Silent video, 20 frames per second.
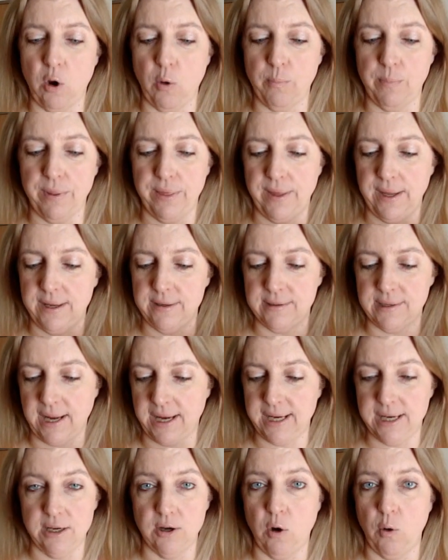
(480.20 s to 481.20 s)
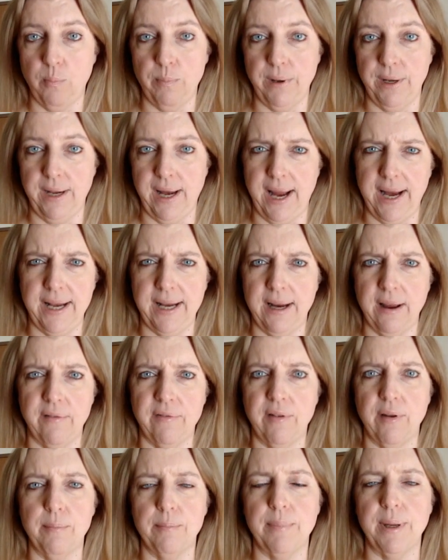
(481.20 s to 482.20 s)
open this I didn't open any
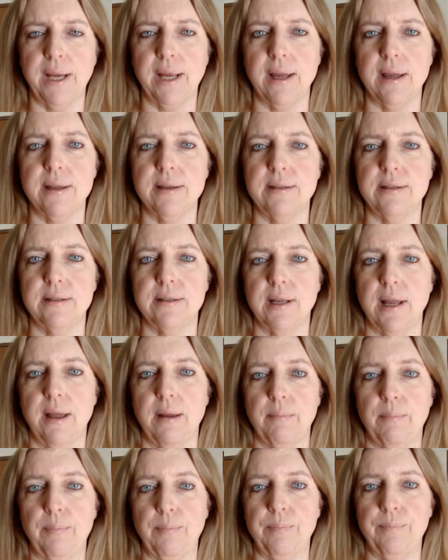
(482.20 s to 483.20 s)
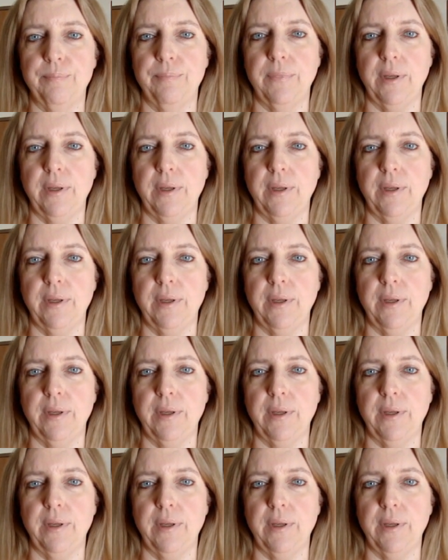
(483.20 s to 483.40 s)
of them because um,